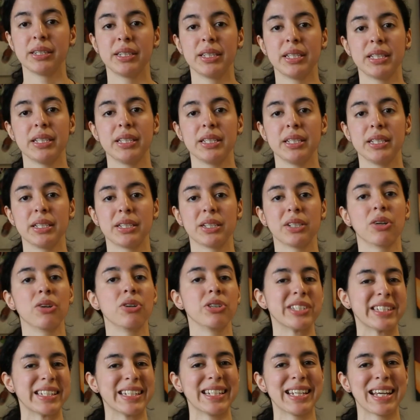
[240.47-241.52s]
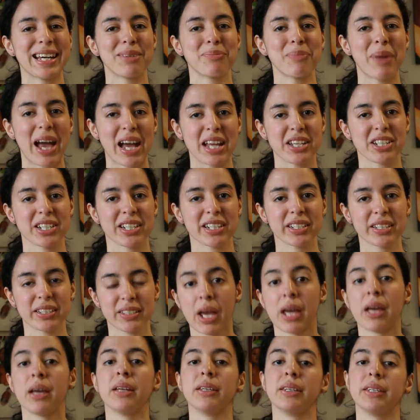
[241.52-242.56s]
the Cortina Magic,
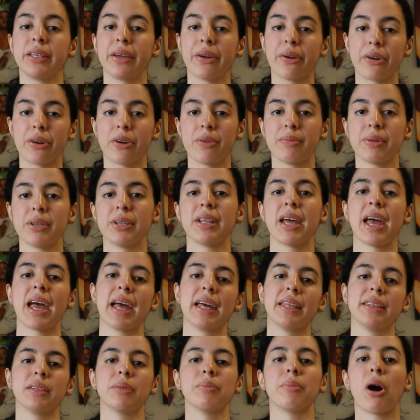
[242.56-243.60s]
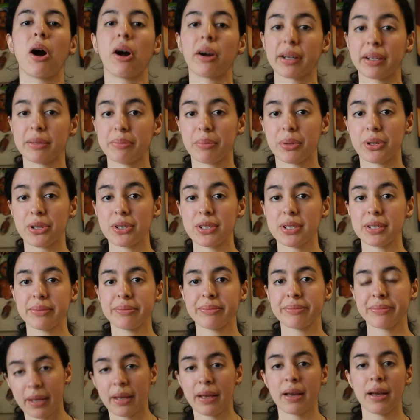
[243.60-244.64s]
the Urban and the Mockingbird,
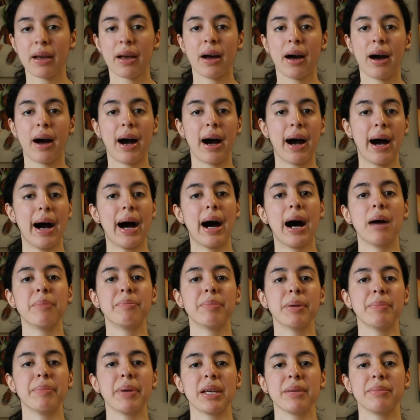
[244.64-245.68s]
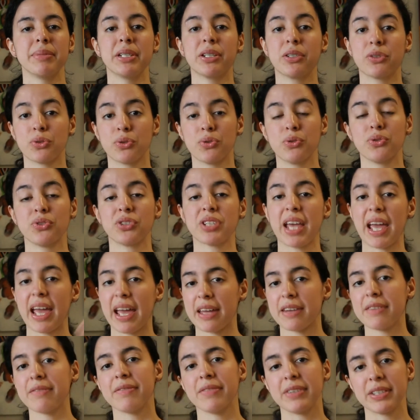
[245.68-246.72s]
Uppa Baby Cruise
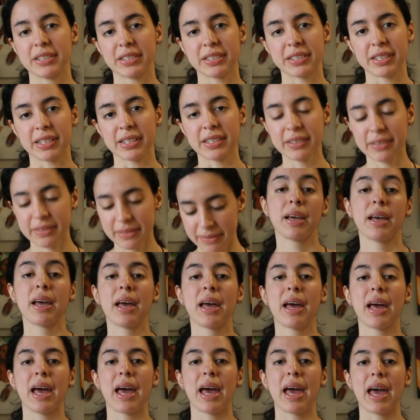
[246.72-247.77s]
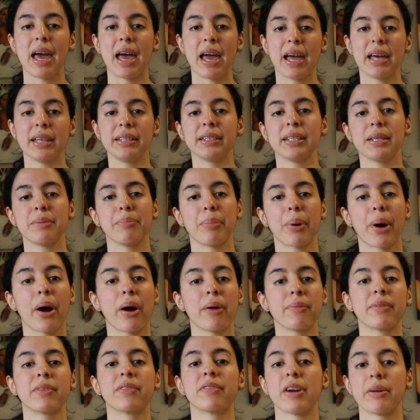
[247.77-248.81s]
and Vista, and the
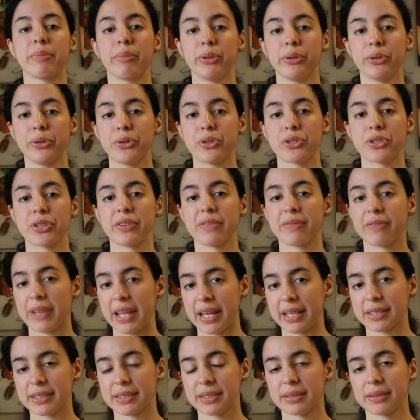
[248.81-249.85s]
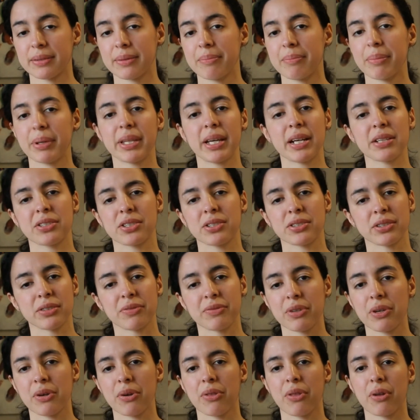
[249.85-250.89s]
Bob Revolution Flex. But that's just a
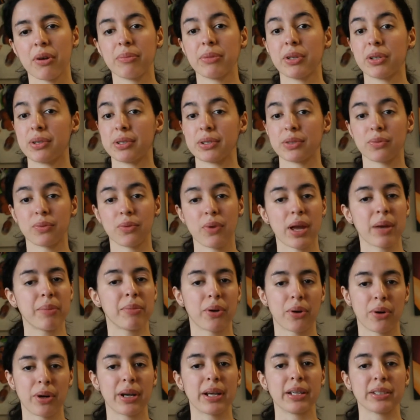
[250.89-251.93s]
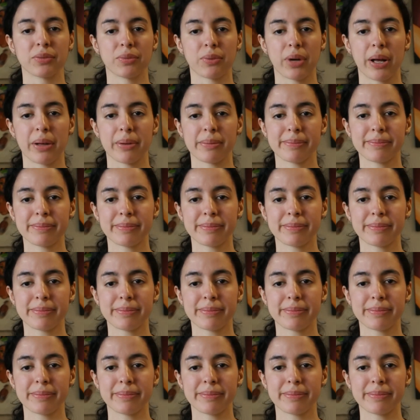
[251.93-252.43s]
few of them, there's way more as well.